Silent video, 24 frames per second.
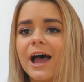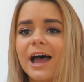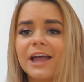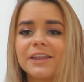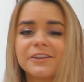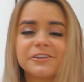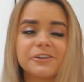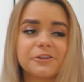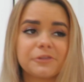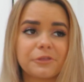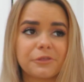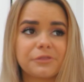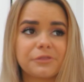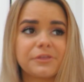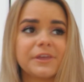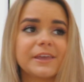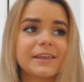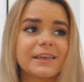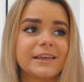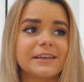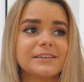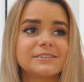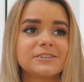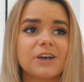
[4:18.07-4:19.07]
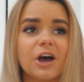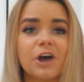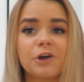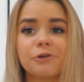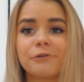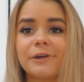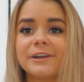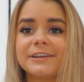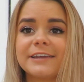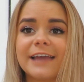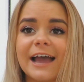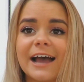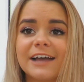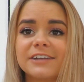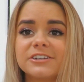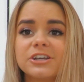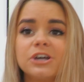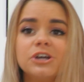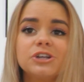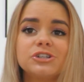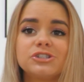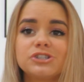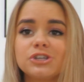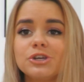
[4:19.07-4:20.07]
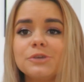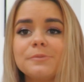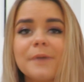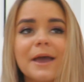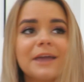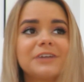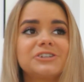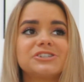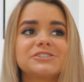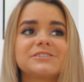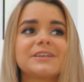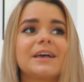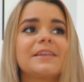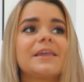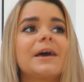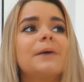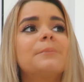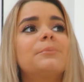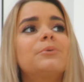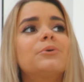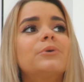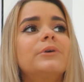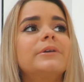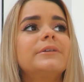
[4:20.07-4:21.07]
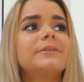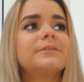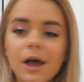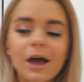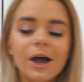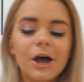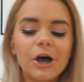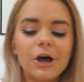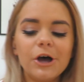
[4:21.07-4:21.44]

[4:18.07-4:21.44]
and the thing is, I already had 2 majors at that point.